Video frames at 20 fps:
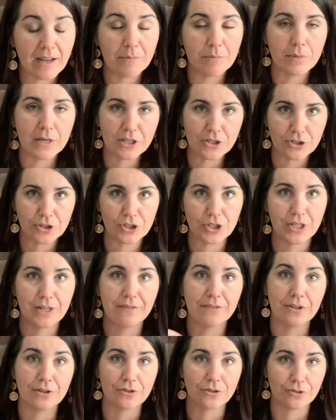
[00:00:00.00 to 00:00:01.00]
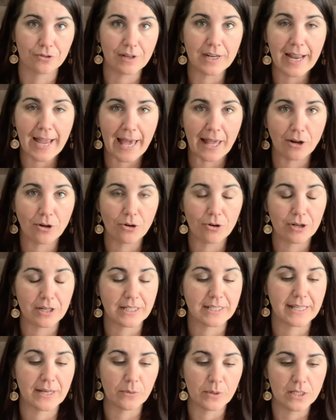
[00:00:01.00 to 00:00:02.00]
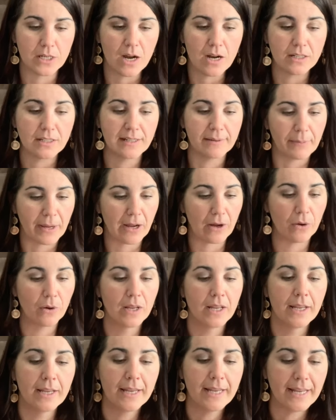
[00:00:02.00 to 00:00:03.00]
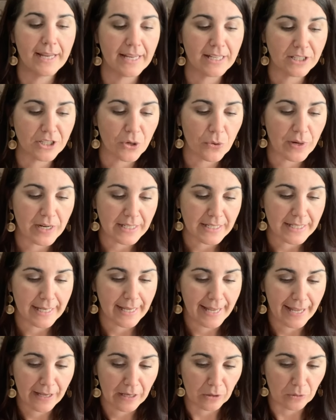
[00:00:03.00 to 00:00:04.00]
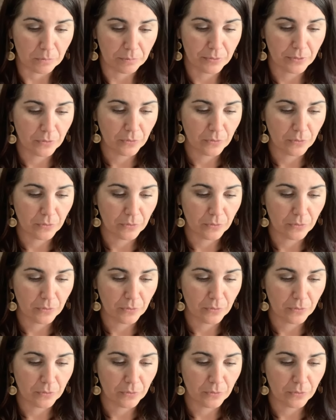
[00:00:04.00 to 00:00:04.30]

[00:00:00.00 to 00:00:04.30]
mixture of those three categories that we talked about is going to help